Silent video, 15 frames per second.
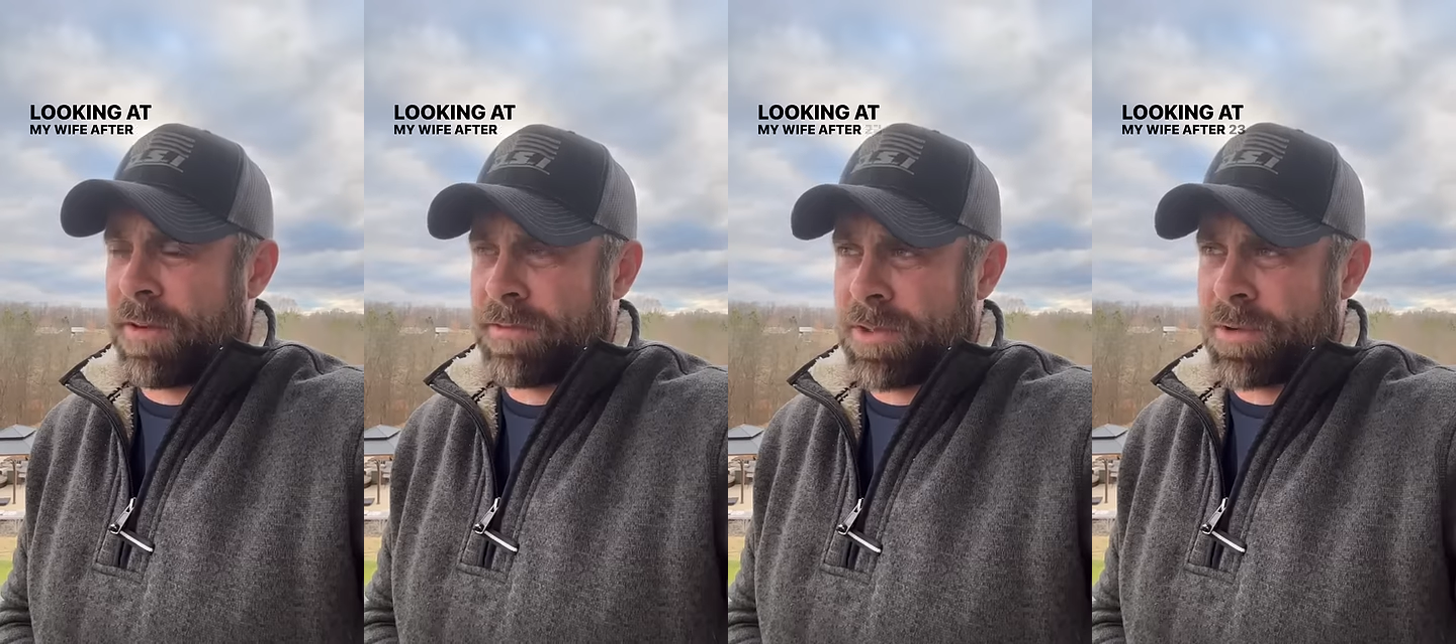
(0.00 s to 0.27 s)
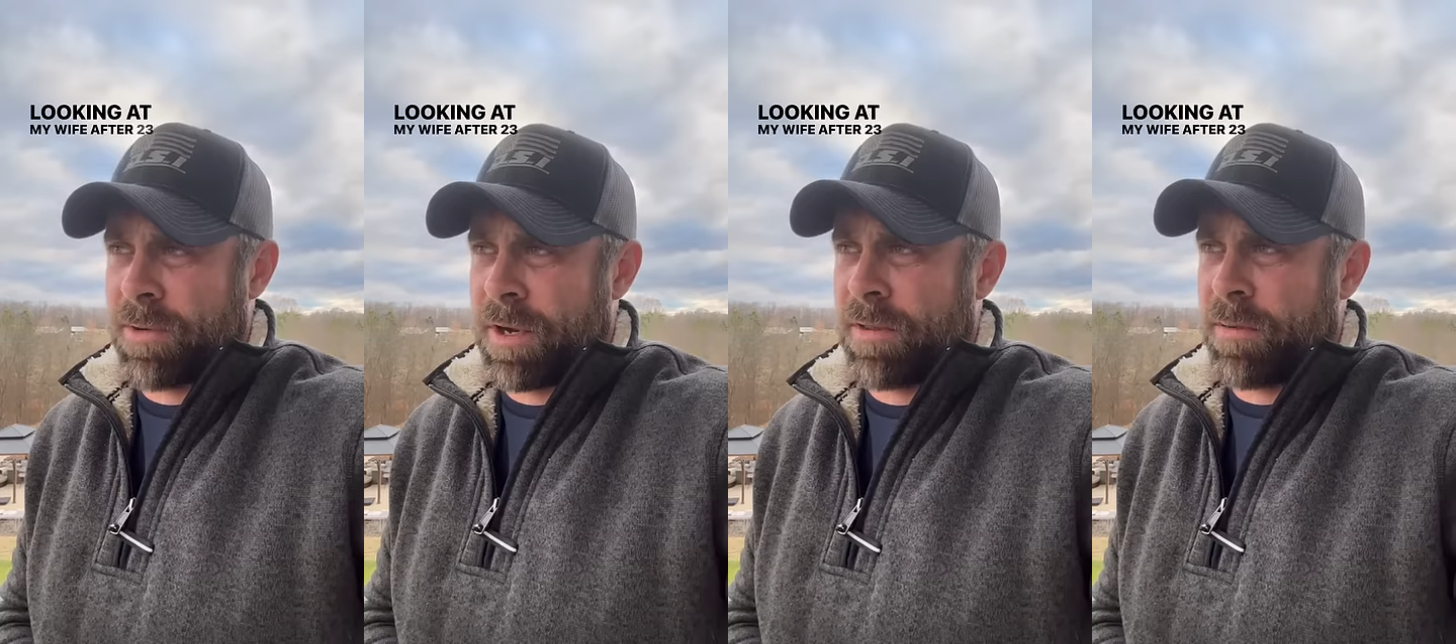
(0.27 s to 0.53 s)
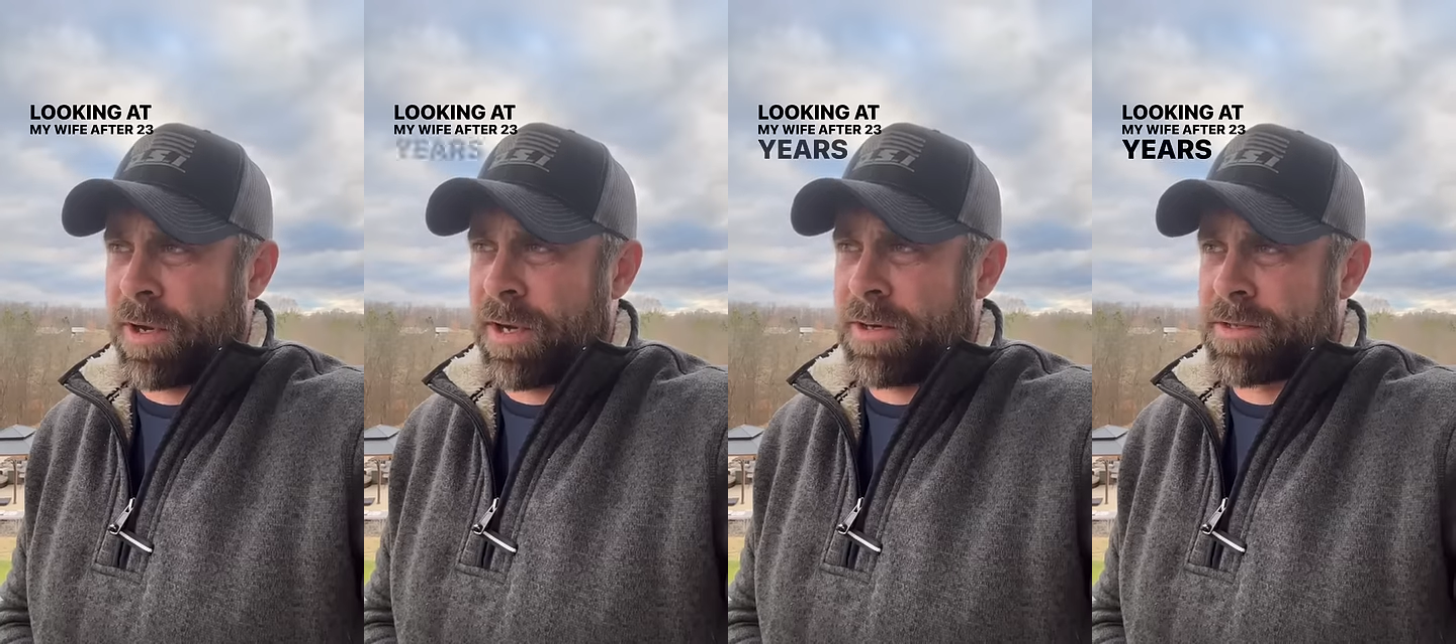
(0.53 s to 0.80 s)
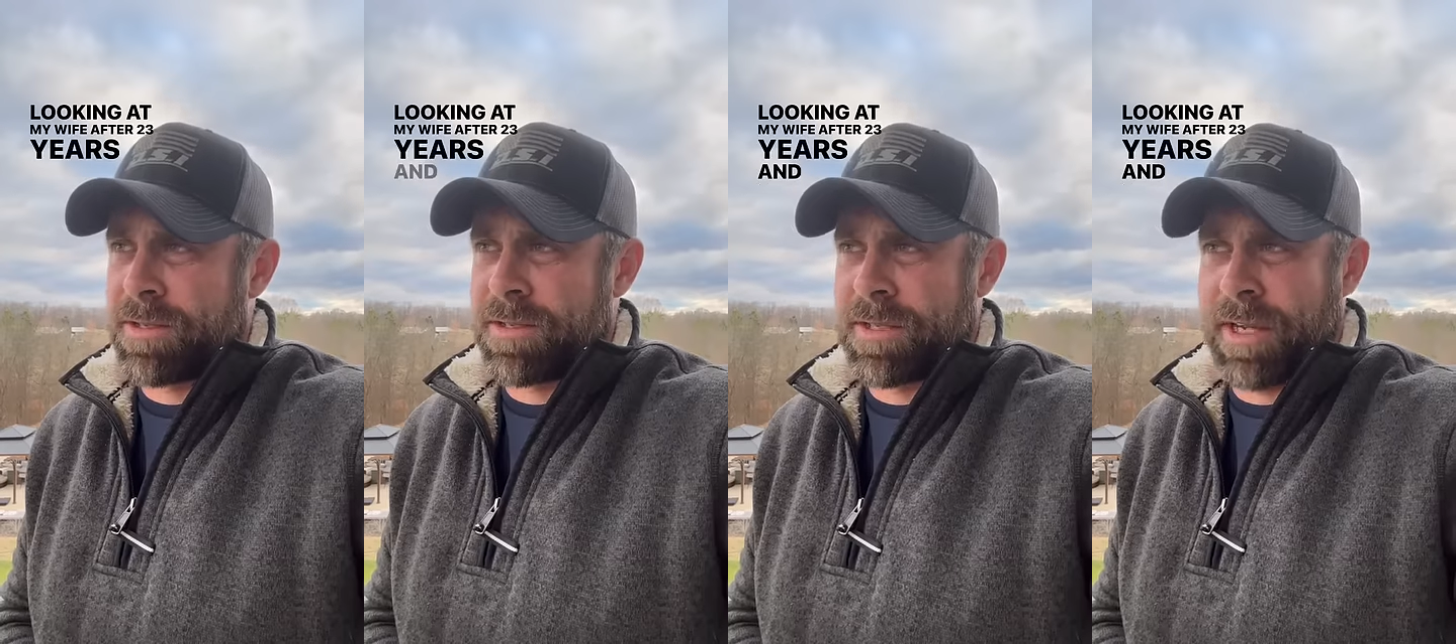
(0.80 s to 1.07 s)
after 23
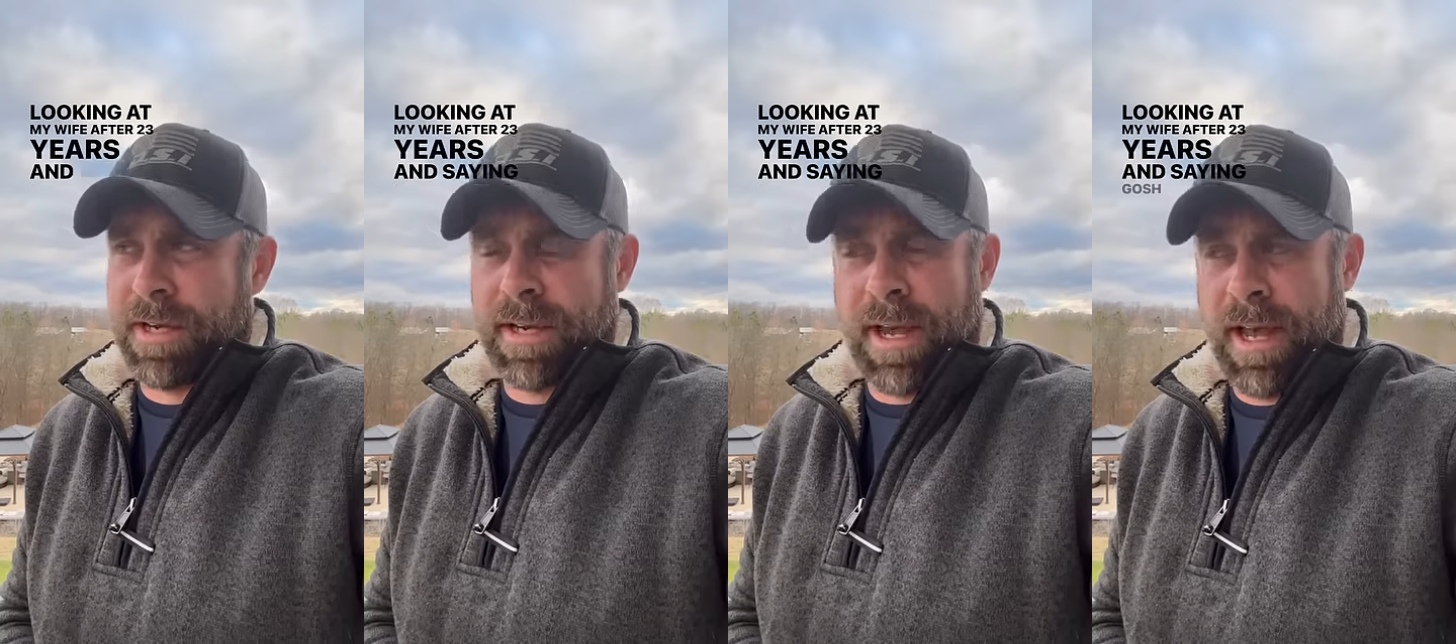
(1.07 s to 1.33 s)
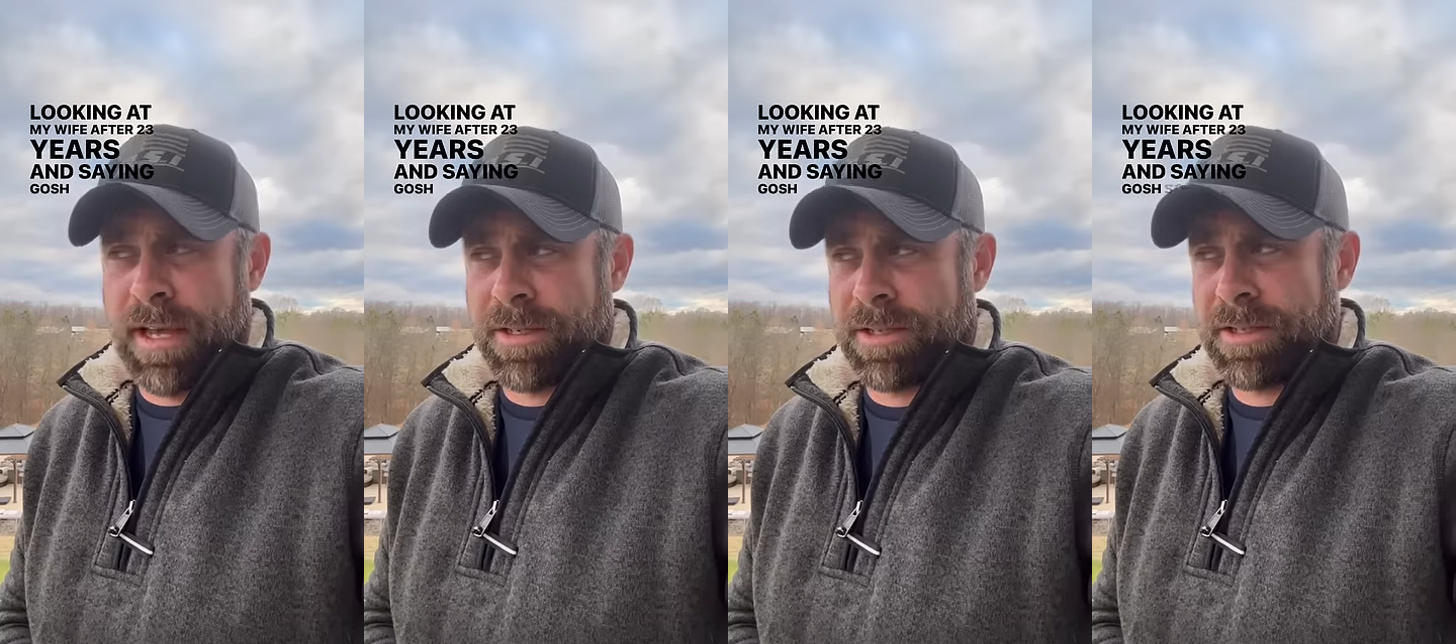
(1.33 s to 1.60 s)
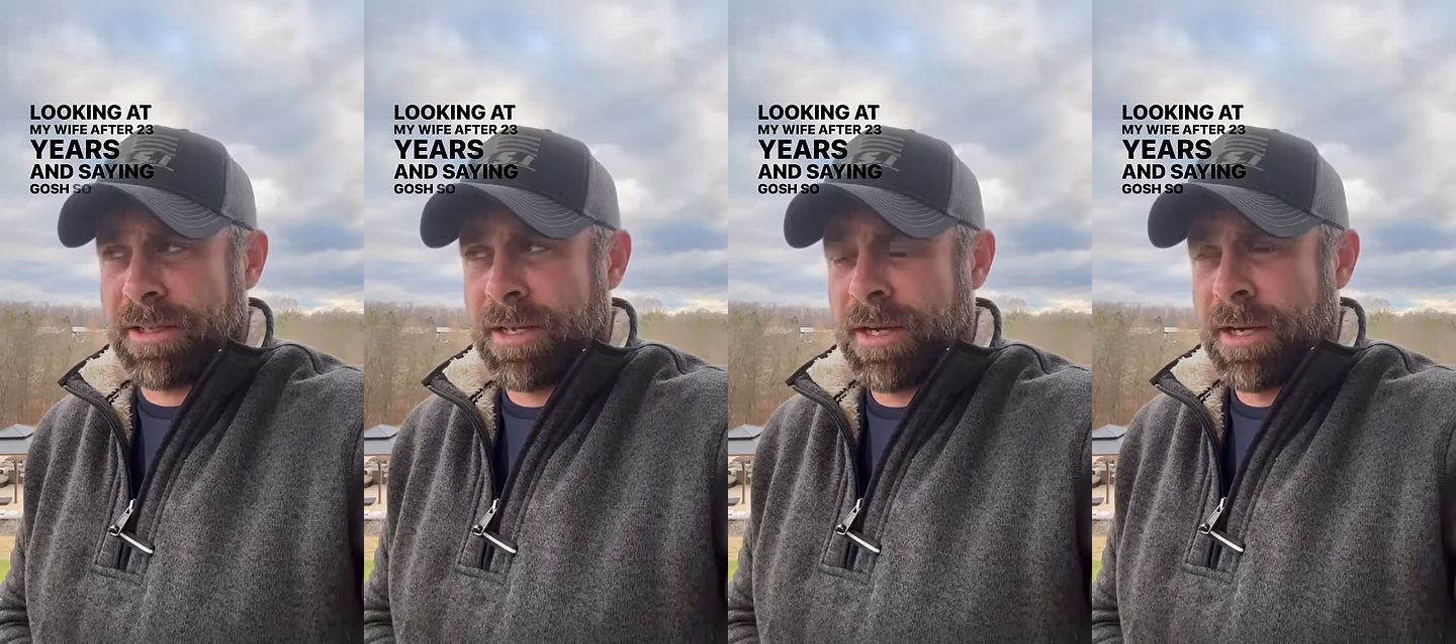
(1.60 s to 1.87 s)
years and saying, Gosh,